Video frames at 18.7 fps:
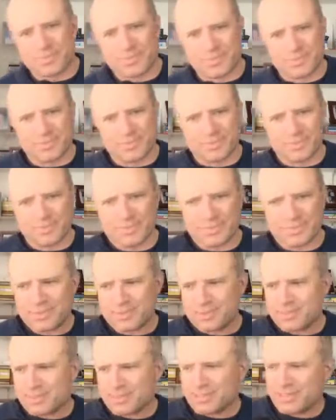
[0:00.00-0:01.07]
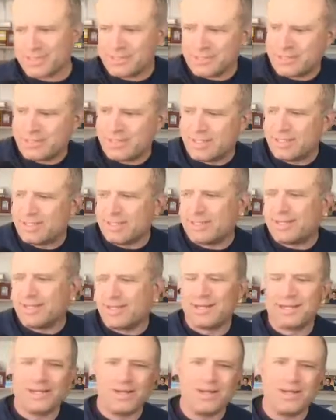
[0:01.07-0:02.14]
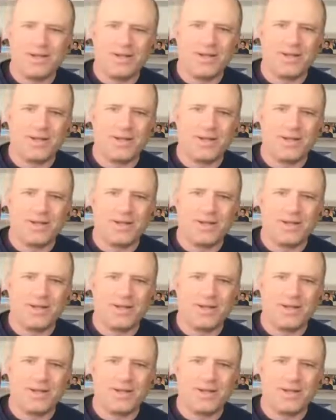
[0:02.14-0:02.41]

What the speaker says: [no speech]